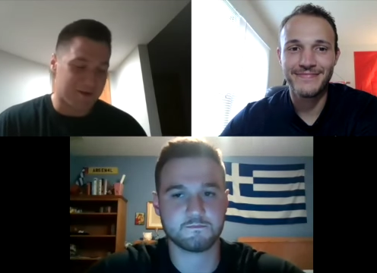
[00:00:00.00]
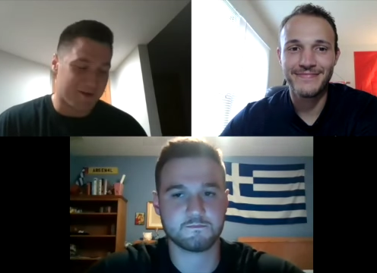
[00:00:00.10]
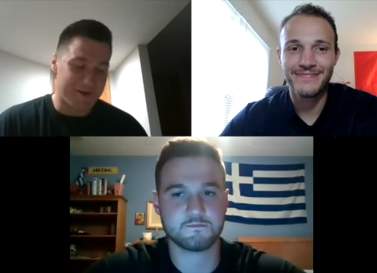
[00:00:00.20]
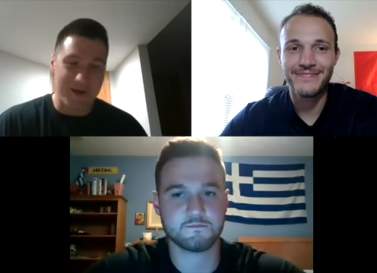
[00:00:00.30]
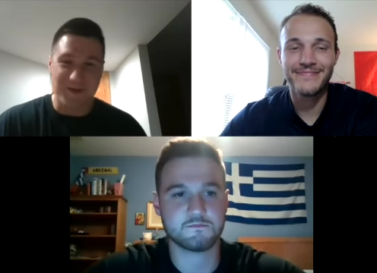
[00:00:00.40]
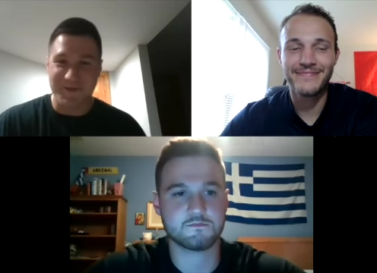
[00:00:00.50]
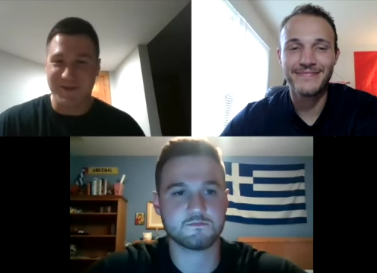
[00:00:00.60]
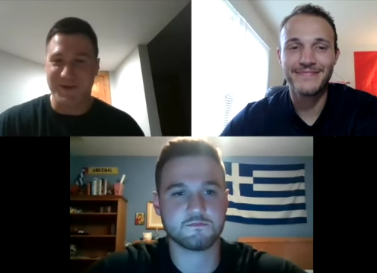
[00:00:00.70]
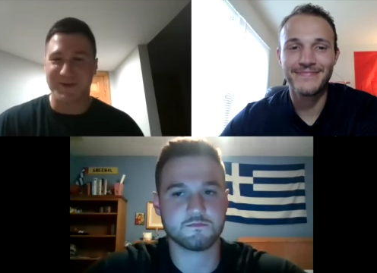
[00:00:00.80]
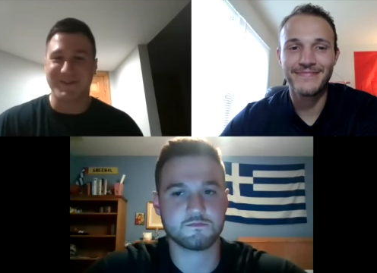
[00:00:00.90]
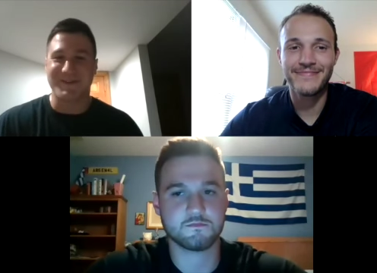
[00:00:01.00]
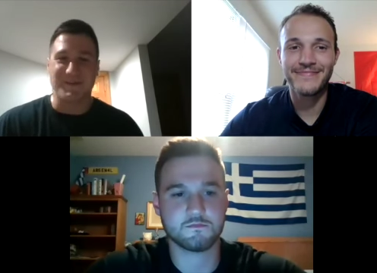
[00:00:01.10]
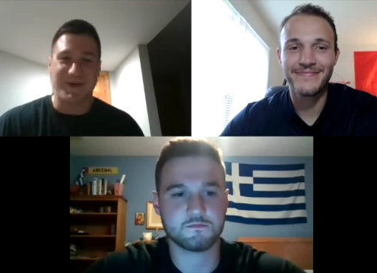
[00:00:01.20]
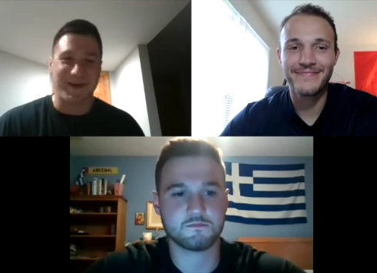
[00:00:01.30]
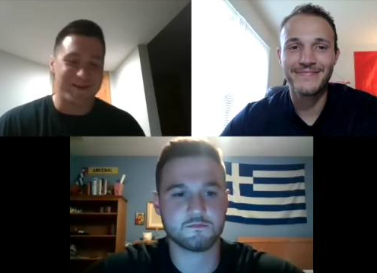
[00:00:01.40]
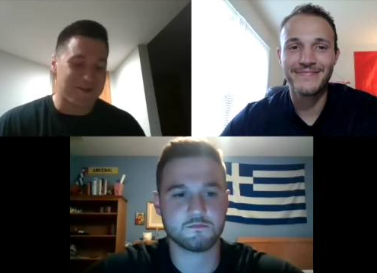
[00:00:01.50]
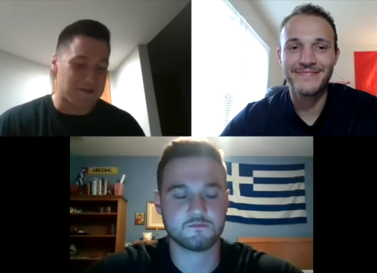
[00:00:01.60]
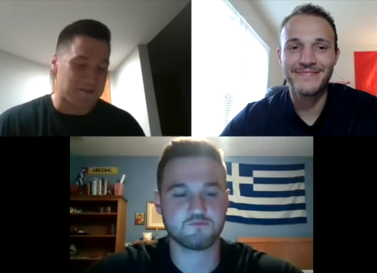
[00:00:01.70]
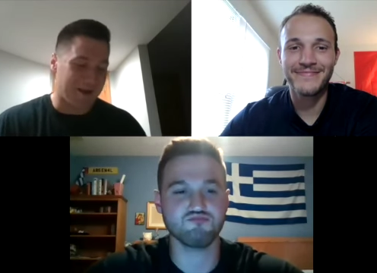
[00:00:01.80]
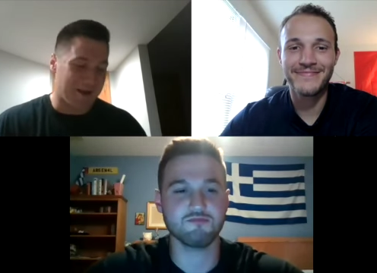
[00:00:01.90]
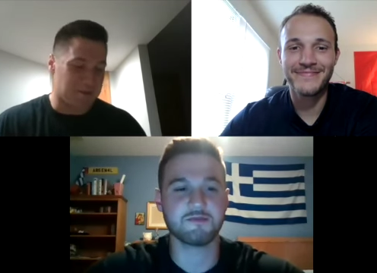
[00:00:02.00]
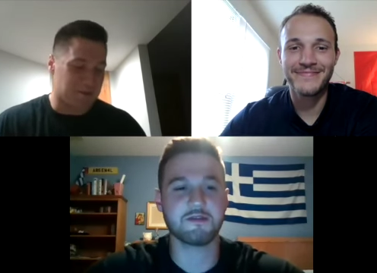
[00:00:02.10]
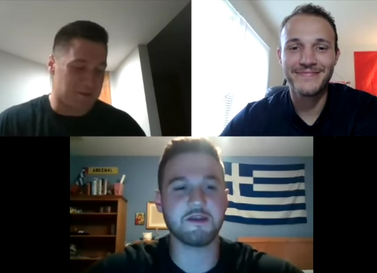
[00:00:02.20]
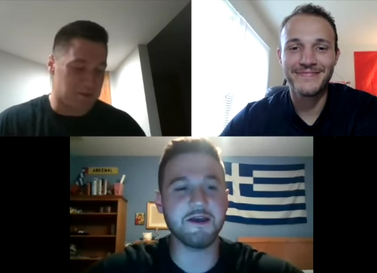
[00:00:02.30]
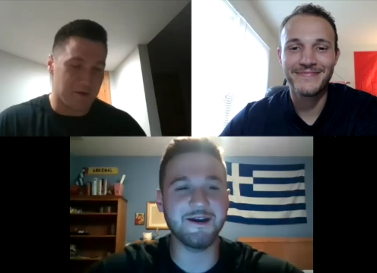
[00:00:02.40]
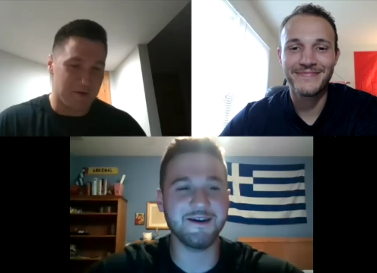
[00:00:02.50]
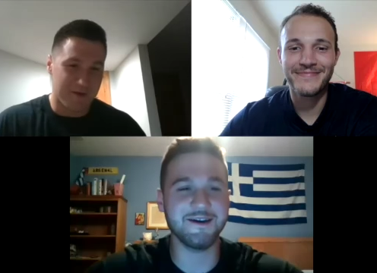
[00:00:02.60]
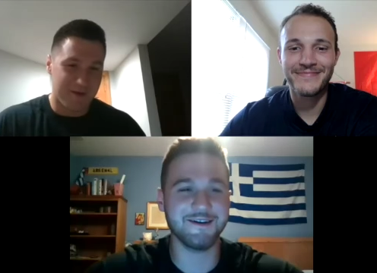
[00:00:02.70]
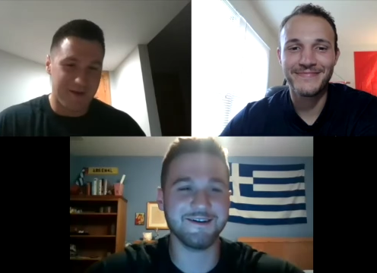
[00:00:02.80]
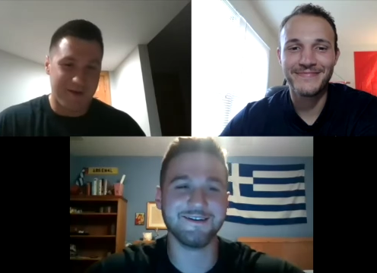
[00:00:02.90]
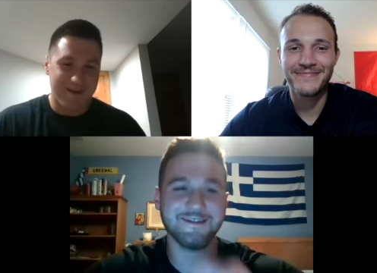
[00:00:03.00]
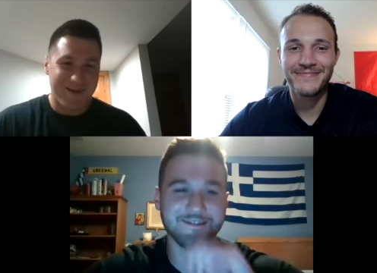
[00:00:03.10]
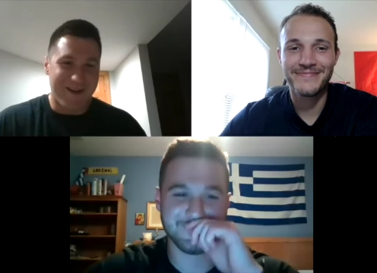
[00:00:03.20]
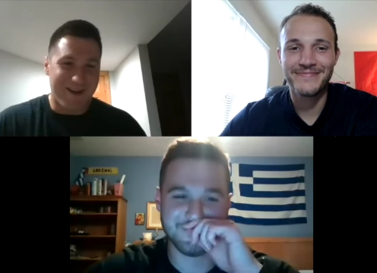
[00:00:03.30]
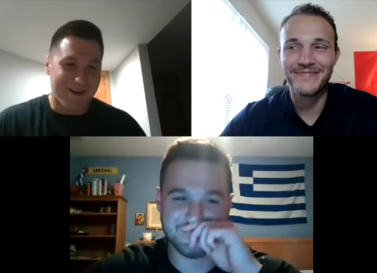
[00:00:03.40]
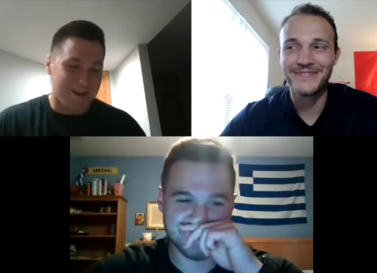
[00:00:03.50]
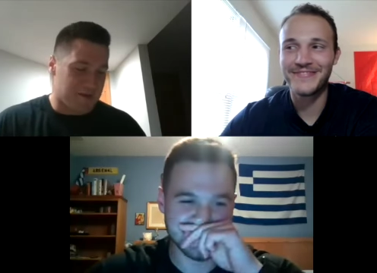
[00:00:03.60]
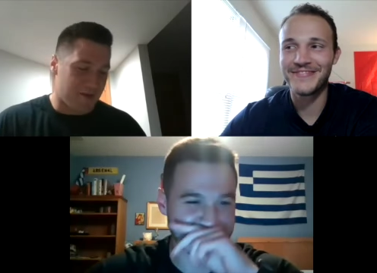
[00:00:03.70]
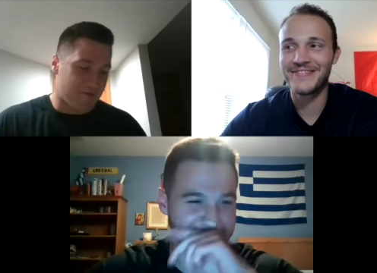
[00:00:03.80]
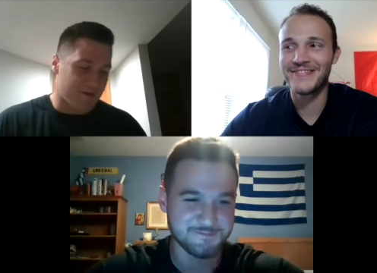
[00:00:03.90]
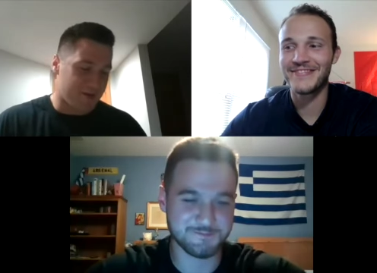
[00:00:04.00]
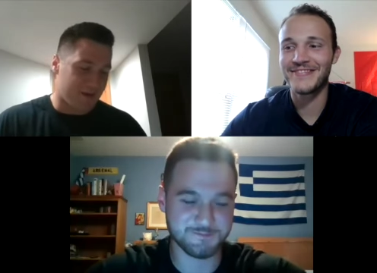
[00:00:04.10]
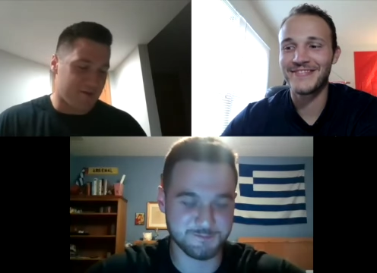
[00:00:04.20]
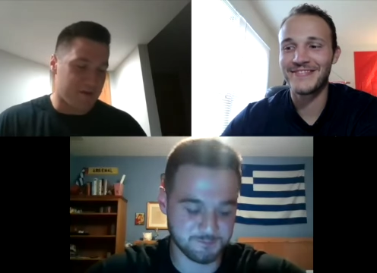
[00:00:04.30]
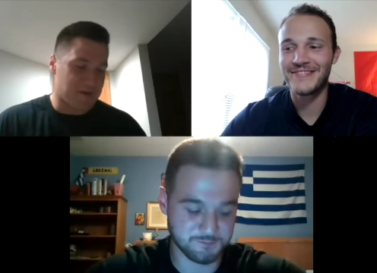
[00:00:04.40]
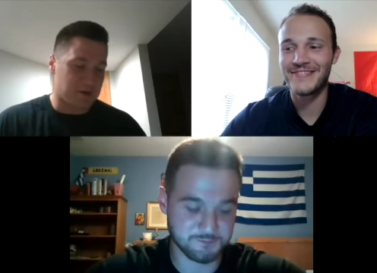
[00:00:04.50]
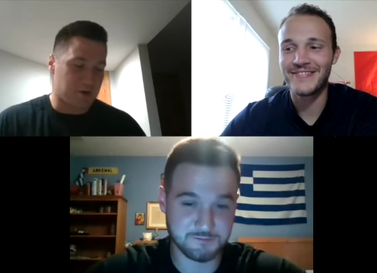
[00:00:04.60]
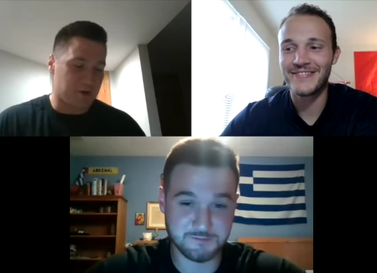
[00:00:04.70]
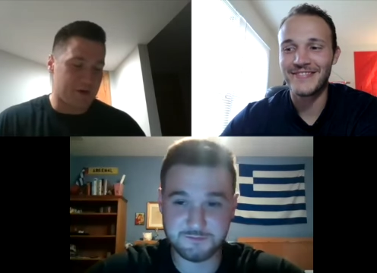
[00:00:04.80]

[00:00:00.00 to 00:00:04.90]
Speaker 1: And that could be the Arsenal bias coming out of me, but I definitely like Vestergaard.